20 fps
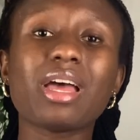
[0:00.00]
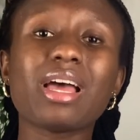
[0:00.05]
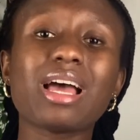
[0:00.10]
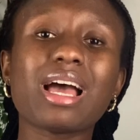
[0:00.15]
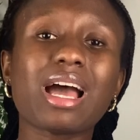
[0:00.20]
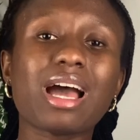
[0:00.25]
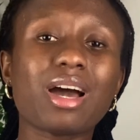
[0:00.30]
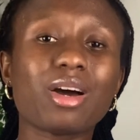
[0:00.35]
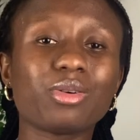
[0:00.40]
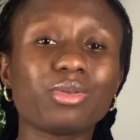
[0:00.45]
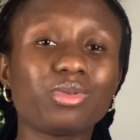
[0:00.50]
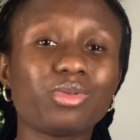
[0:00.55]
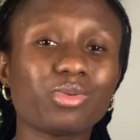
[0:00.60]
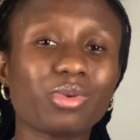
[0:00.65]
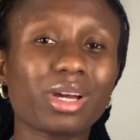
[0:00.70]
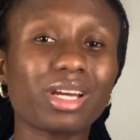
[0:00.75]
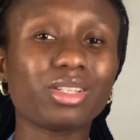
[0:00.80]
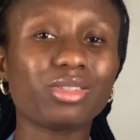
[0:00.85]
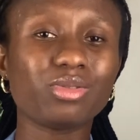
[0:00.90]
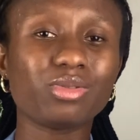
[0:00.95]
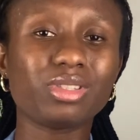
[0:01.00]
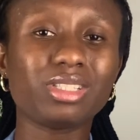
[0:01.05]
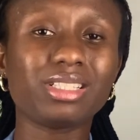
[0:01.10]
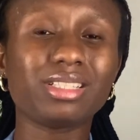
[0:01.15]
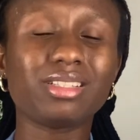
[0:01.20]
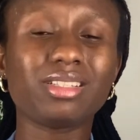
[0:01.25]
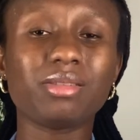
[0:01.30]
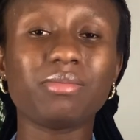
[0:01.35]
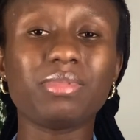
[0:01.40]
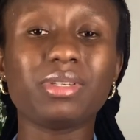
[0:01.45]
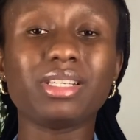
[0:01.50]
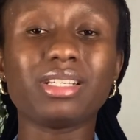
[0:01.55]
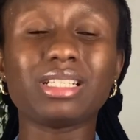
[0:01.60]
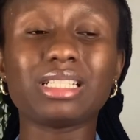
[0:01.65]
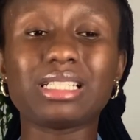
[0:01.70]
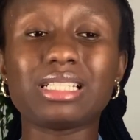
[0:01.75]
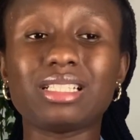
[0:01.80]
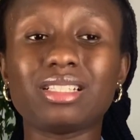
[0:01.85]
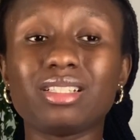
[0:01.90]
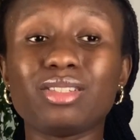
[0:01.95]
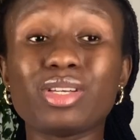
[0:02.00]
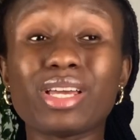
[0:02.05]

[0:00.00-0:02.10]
How do I do this DBS thing?